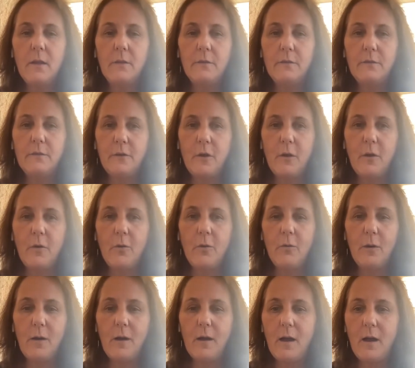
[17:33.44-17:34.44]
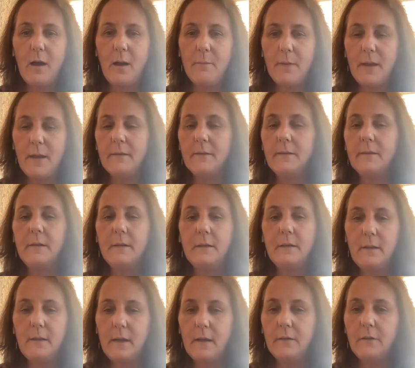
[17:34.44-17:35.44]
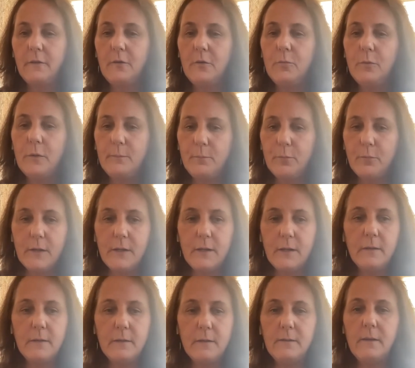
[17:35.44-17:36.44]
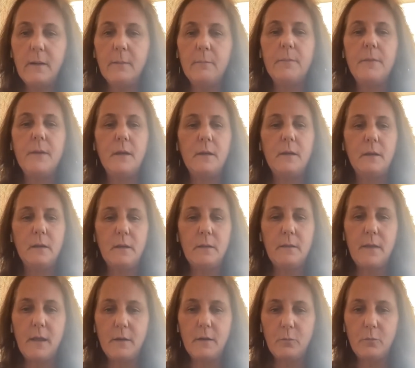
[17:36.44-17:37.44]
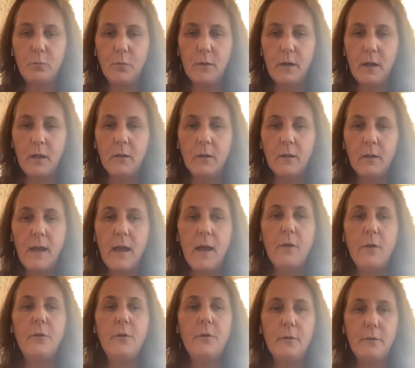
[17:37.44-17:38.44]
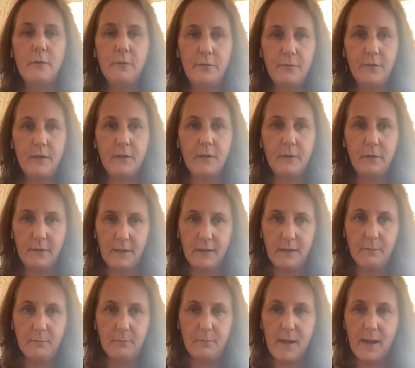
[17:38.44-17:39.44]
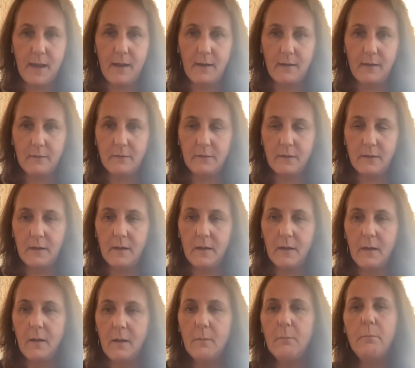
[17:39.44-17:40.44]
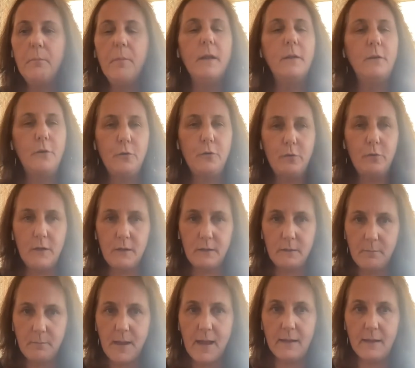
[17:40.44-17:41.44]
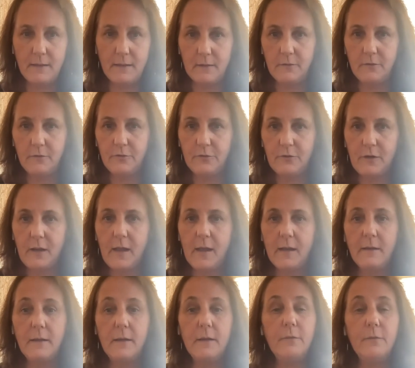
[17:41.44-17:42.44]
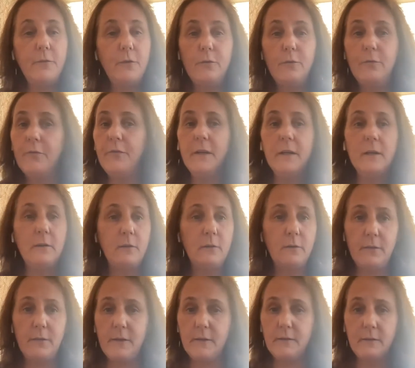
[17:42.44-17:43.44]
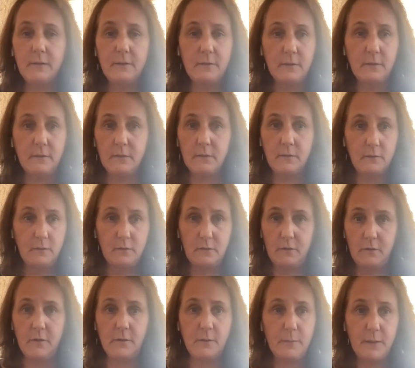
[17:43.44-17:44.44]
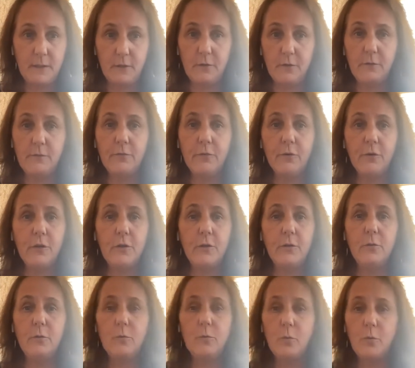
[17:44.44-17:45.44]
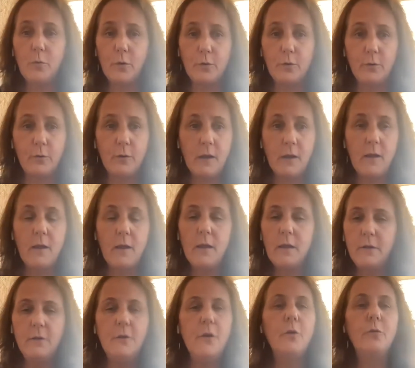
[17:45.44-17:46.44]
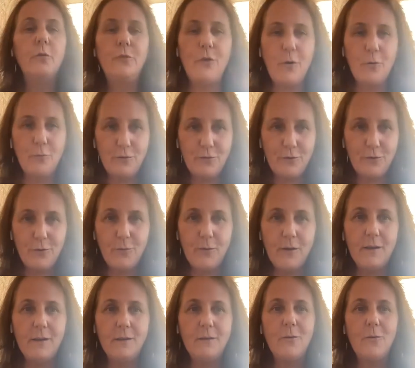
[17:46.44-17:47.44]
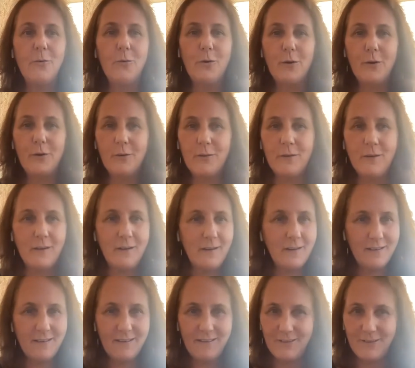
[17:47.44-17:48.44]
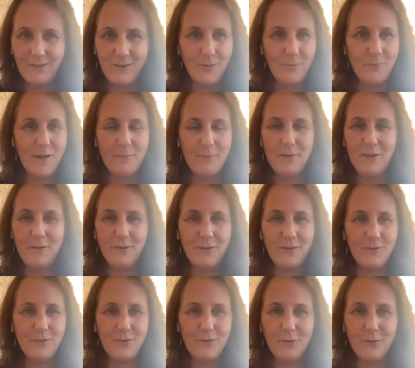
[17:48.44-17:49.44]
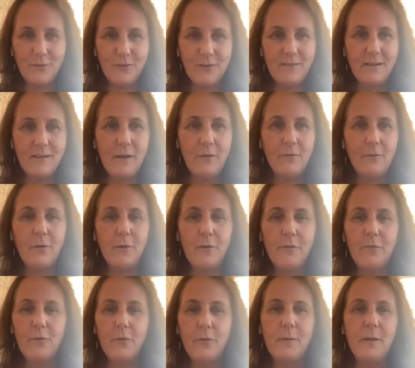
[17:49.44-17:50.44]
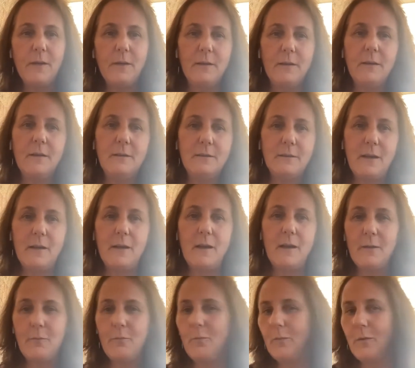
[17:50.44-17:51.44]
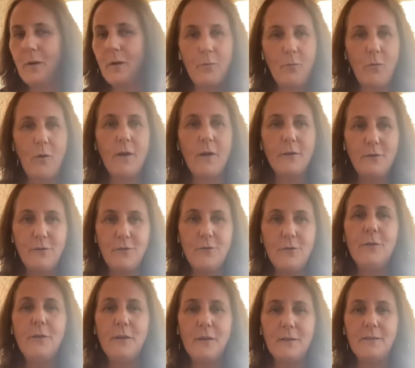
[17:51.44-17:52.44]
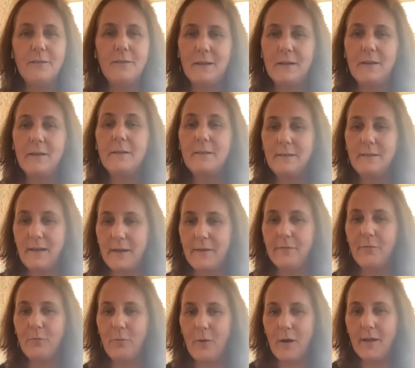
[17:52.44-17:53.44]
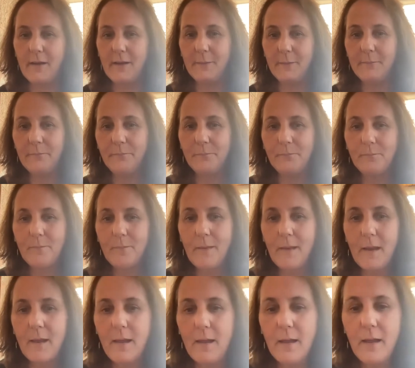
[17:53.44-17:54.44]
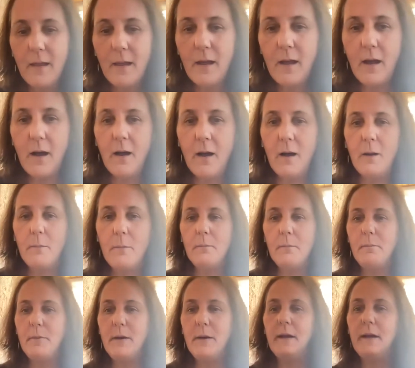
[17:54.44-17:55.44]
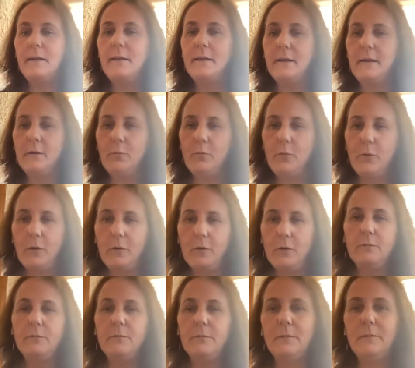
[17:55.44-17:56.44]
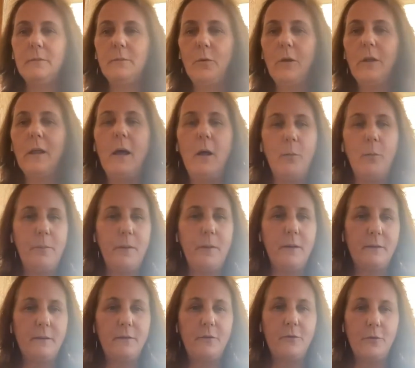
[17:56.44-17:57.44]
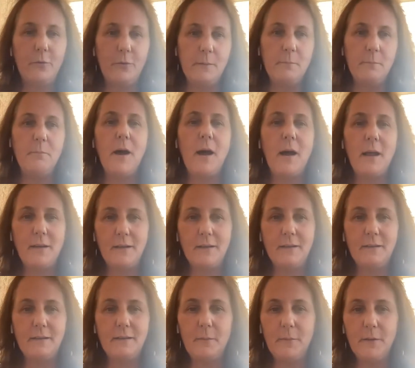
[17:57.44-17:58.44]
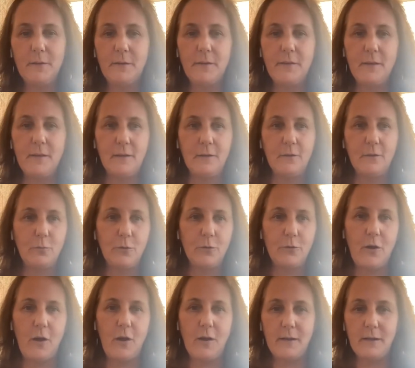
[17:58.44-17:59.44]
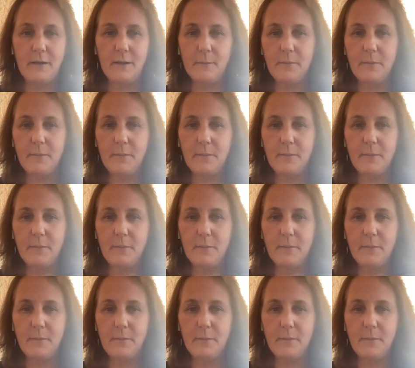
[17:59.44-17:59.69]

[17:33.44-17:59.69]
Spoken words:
So I'm asking that you would bring in something that would allow you to feel the impact, but you can manage. And if you feel this isn't going to be good for you, or, you know, don't do it, or, you know, maybe you can turn the sound off for a minute, because I want to do this in a safe way. But I think it will help us to embody some of the things we're talking